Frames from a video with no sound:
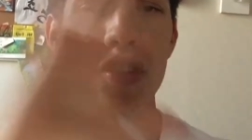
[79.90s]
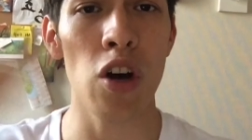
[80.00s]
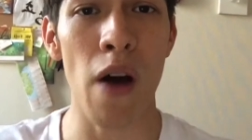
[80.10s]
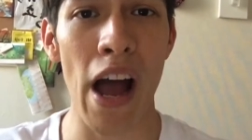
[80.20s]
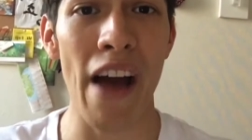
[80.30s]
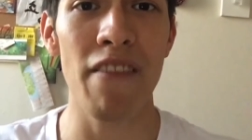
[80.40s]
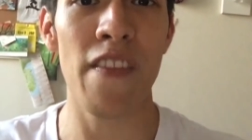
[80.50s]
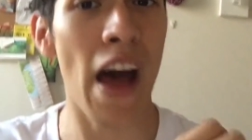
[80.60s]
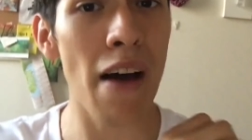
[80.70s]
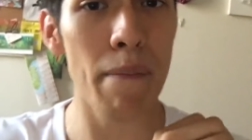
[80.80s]
so I have
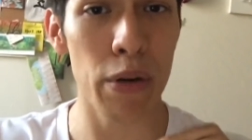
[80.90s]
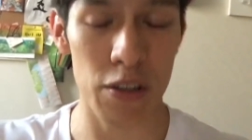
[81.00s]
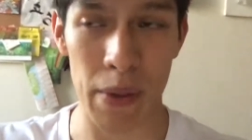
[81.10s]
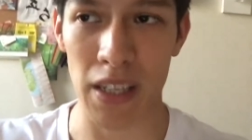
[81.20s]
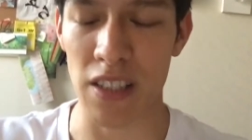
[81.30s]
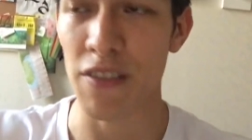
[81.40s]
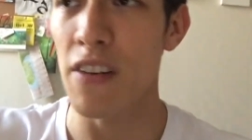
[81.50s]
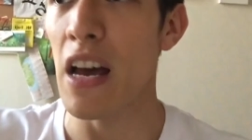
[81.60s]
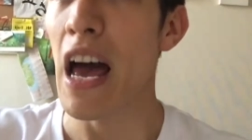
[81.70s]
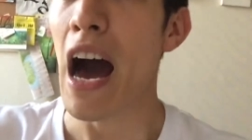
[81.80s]
that perspective.
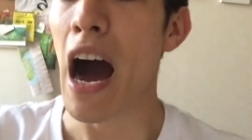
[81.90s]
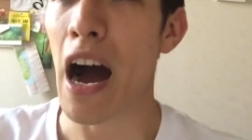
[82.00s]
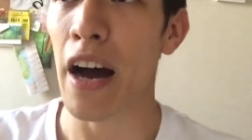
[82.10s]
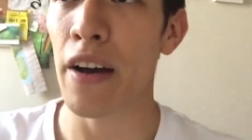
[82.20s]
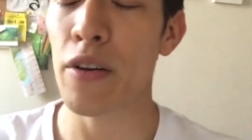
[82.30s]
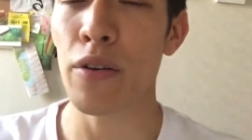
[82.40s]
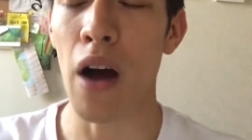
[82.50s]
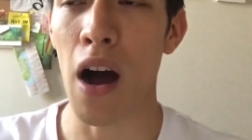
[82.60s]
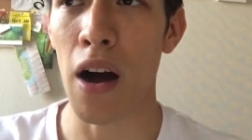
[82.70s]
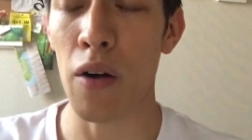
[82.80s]

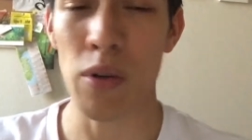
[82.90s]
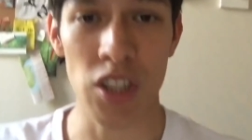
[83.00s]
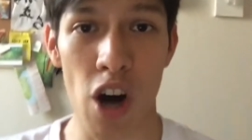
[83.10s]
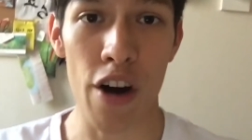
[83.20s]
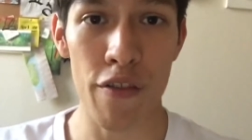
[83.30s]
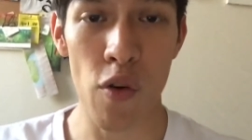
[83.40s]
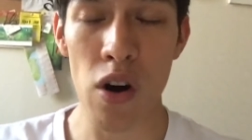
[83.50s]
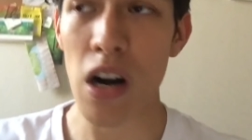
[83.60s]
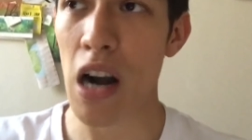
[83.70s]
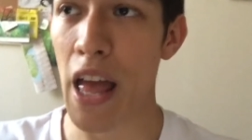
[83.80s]
I was a
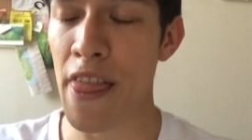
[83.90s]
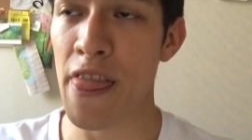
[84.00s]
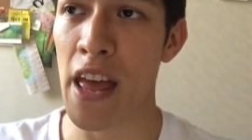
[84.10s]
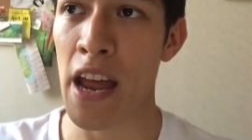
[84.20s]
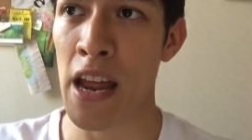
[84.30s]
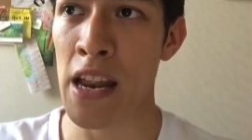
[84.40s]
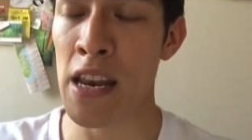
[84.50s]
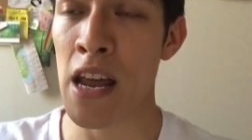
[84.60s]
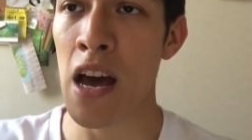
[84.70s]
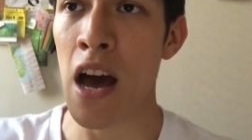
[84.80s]
carnivore, and
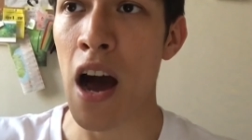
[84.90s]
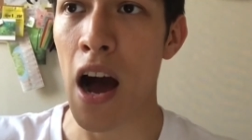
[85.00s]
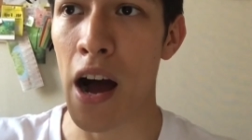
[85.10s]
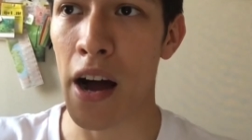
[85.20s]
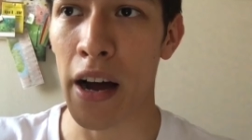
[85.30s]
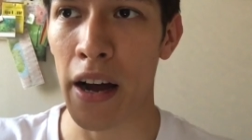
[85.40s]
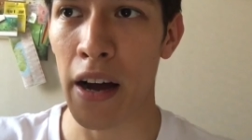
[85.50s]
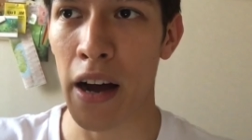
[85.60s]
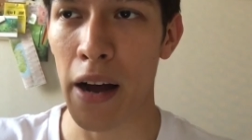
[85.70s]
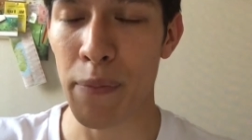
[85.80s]
then
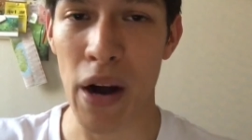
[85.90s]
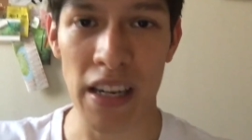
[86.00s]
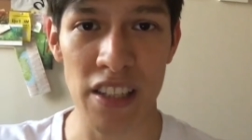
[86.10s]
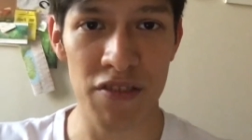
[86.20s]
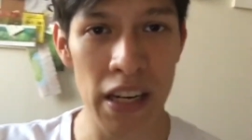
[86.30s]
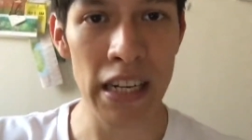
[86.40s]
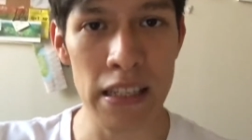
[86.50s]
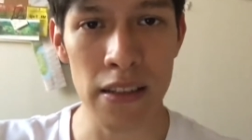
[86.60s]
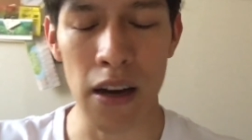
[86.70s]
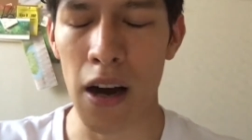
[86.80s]
I practiced
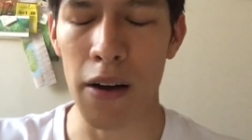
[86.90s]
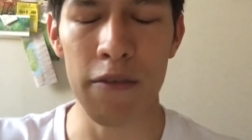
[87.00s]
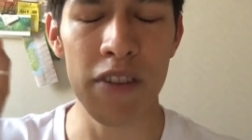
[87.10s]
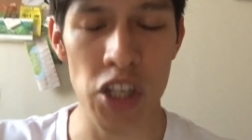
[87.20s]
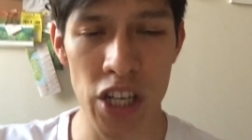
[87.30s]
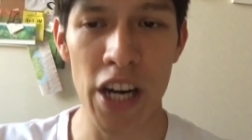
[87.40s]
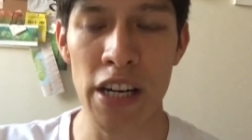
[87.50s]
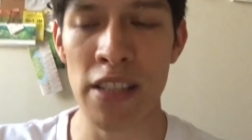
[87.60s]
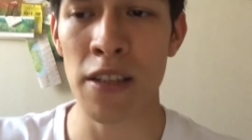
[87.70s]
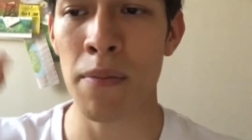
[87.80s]
veganism,
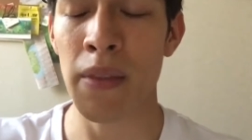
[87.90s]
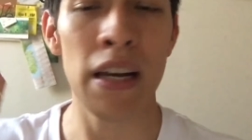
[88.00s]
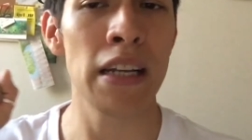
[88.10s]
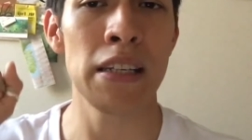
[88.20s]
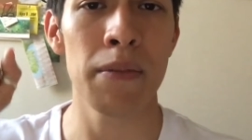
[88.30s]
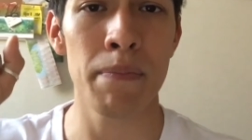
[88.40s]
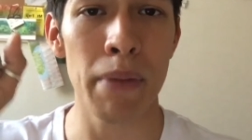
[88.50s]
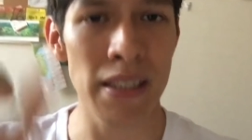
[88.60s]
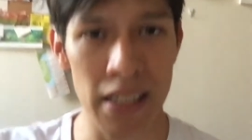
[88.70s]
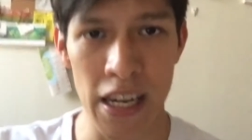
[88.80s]
vegetarianism, then I did
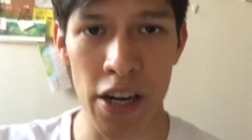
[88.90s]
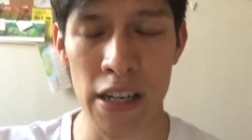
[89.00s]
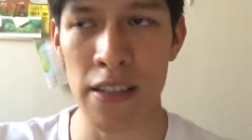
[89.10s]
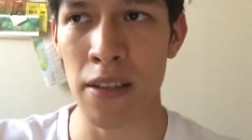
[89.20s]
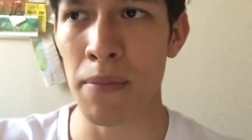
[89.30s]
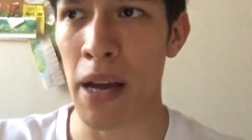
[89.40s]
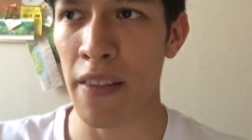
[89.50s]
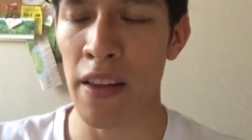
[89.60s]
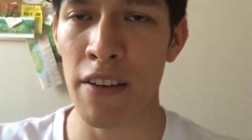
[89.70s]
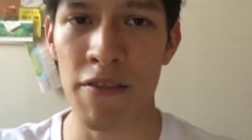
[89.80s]
pescatarianism,
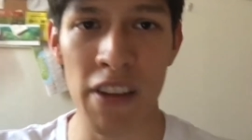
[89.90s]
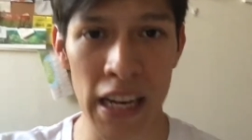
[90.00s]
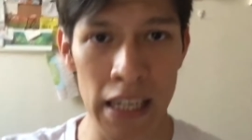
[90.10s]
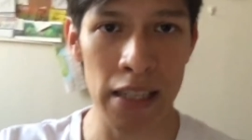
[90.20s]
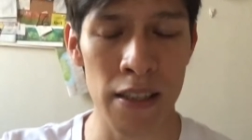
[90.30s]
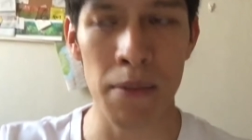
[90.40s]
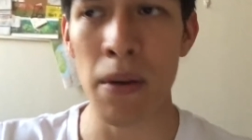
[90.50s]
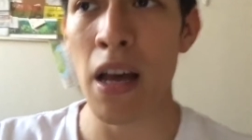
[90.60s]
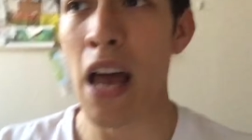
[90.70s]
and then veganism,